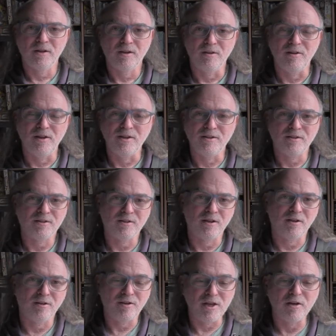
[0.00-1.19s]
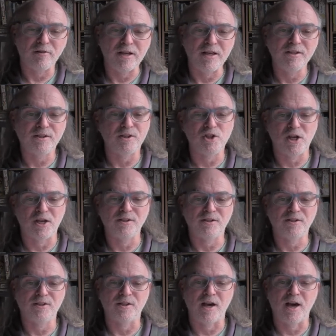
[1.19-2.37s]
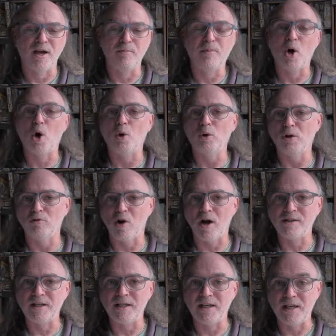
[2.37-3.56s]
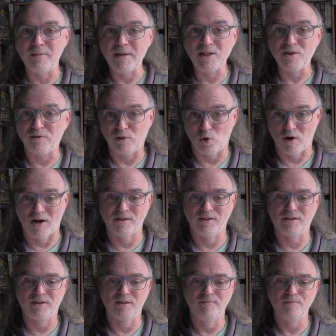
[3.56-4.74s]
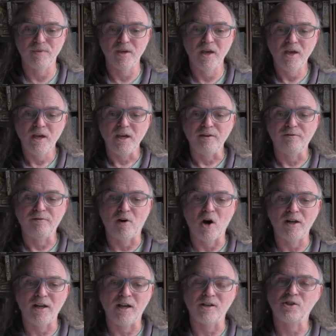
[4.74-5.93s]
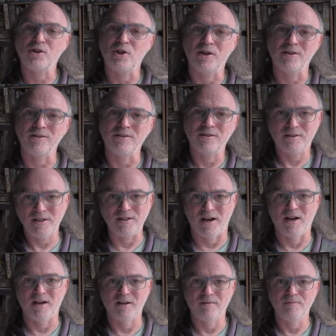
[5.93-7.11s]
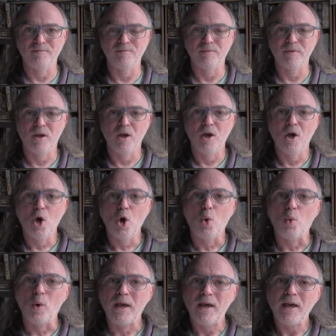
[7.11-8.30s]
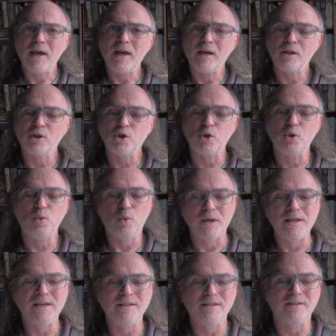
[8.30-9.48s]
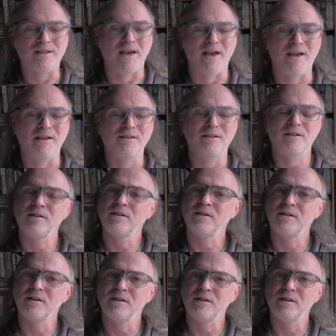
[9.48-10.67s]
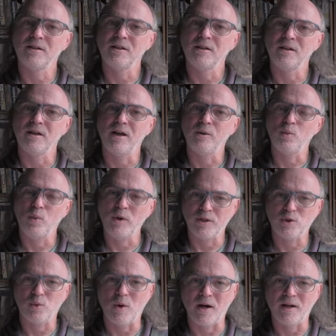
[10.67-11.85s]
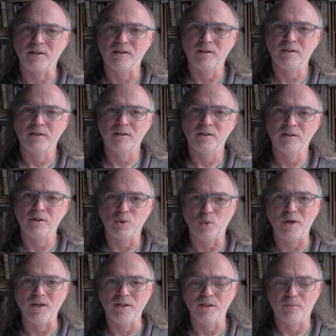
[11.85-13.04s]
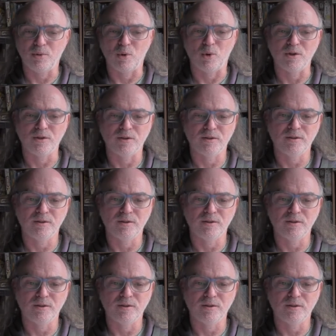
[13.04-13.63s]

This theory suggests a polarising image for us, inviting us to consider, where do we stand and which one do we support?